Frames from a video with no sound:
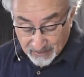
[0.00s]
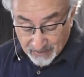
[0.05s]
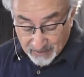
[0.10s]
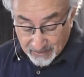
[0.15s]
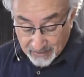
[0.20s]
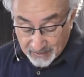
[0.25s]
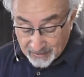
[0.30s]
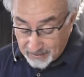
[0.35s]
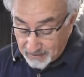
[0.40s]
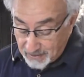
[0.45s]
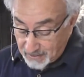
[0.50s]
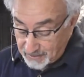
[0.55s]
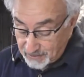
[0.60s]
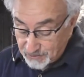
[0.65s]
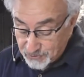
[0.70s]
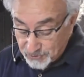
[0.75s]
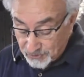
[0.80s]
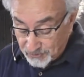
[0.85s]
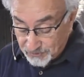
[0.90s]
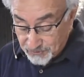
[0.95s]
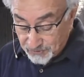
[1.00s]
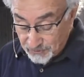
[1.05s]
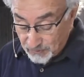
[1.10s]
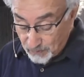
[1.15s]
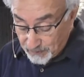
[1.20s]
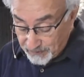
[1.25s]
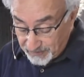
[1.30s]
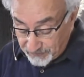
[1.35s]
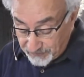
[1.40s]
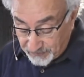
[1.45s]
And God has chosen the
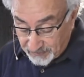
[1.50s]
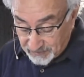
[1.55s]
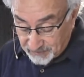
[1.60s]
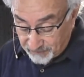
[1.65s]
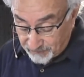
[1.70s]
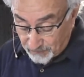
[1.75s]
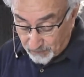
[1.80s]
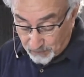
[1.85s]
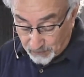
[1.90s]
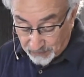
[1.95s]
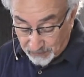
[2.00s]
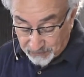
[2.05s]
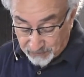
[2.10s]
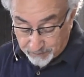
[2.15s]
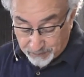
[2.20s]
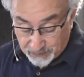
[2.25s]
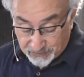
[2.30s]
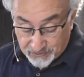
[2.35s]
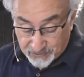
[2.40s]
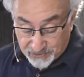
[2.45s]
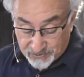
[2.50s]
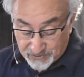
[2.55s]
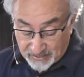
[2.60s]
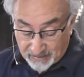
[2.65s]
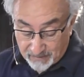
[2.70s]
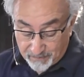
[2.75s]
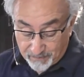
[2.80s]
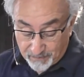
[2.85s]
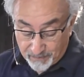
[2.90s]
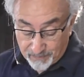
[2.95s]
weak things of the world to put to
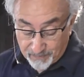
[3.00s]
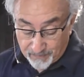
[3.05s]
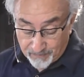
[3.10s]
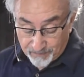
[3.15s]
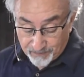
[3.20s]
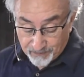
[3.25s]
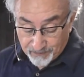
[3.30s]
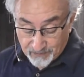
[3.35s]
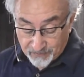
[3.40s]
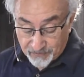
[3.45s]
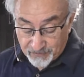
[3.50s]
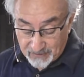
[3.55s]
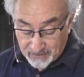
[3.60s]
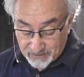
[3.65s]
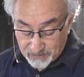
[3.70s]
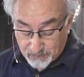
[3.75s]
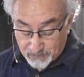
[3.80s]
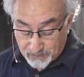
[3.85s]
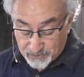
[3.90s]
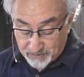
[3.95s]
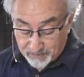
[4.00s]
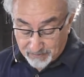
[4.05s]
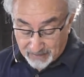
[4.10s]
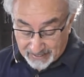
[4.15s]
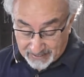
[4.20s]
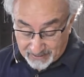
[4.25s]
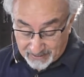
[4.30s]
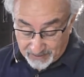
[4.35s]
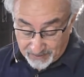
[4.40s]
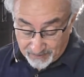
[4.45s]
shame the things which are
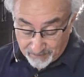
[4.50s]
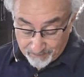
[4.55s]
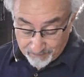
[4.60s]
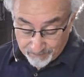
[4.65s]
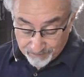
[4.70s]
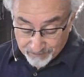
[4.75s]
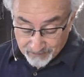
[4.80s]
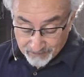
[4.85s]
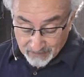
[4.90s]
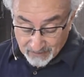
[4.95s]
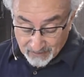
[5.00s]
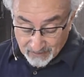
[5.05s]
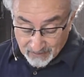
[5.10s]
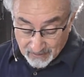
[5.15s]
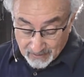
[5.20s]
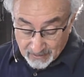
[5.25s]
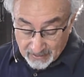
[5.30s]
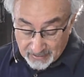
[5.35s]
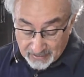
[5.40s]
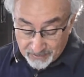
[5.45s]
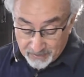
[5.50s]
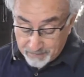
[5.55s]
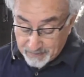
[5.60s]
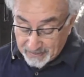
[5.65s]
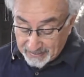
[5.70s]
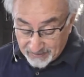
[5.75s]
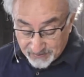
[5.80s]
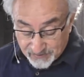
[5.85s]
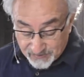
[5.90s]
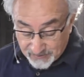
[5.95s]
mighty. And the
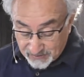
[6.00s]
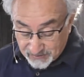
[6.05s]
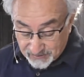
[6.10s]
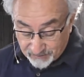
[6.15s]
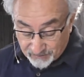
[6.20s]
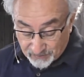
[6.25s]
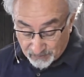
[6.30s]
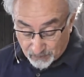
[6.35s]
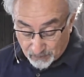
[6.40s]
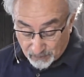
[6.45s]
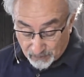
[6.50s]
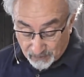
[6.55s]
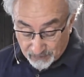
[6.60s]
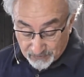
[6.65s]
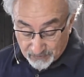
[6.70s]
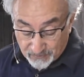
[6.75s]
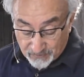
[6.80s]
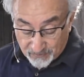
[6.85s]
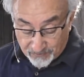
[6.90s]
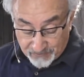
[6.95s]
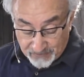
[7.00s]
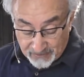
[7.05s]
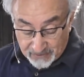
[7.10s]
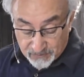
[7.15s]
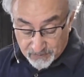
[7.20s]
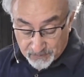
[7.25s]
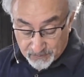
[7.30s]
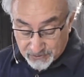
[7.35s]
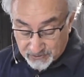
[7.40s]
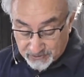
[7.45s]
base things of the world and the things
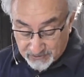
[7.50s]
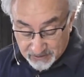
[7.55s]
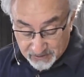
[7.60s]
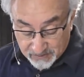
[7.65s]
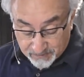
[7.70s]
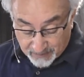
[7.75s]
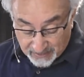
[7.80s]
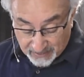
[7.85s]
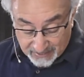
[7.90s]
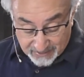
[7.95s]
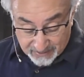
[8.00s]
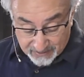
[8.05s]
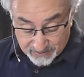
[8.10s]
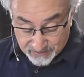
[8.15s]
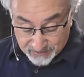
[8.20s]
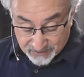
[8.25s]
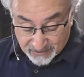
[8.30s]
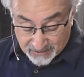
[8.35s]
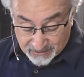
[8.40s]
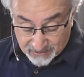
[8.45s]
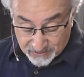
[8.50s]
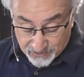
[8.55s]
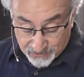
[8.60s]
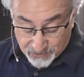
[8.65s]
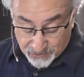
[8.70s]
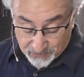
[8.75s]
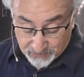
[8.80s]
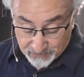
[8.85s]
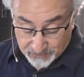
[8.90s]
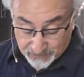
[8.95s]
which are despised, God has
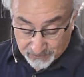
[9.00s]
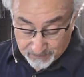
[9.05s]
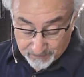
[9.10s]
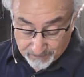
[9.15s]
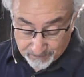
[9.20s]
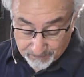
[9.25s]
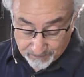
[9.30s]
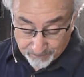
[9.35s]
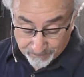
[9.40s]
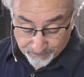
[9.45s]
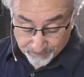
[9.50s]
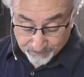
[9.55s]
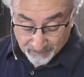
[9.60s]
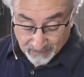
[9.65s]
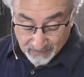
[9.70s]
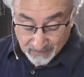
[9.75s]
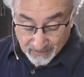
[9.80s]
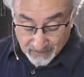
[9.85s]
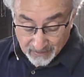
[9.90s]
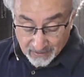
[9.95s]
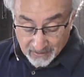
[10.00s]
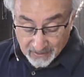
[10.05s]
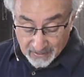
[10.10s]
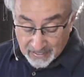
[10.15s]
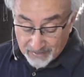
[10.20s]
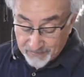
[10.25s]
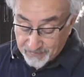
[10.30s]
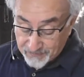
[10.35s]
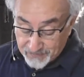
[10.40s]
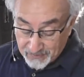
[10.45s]
chosen.
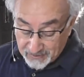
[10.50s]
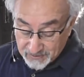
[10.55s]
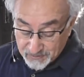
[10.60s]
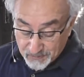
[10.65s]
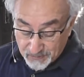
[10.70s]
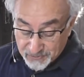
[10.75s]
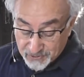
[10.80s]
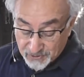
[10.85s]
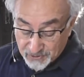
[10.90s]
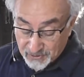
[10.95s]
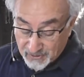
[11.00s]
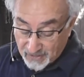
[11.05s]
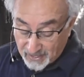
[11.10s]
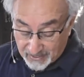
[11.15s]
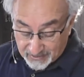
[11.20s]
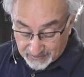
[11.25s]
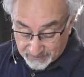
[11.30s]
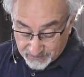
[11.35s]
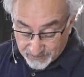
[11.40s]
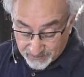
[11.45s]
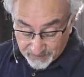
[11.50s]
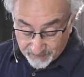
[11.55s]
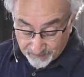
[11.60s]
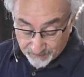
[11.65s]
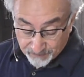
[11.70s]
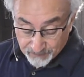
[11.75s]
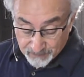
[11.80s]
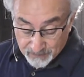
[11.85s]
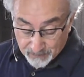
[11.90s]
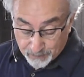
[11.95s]
And the things which are not,
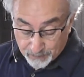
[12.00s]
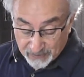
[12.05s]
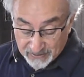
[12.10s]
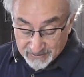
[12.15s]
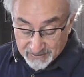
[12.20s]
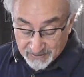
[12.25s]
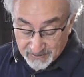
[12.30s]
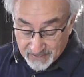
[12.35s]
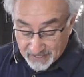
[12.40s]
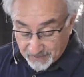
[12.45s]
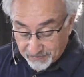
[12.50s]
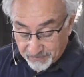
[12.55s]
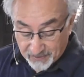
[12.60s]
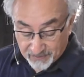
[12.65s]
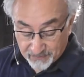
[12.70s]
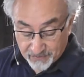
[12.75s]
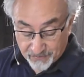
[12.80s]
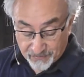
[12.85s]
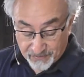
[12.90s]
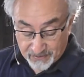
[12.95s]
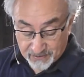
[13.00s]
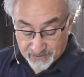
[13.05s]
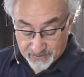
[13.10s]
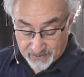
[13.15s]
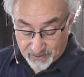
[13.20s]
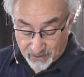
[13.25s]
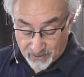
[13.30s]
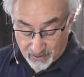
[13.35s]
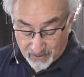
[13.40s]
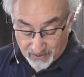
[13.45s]
to bring to nothing the things that
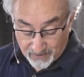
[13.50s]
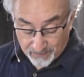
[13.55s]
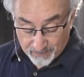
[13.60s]
are,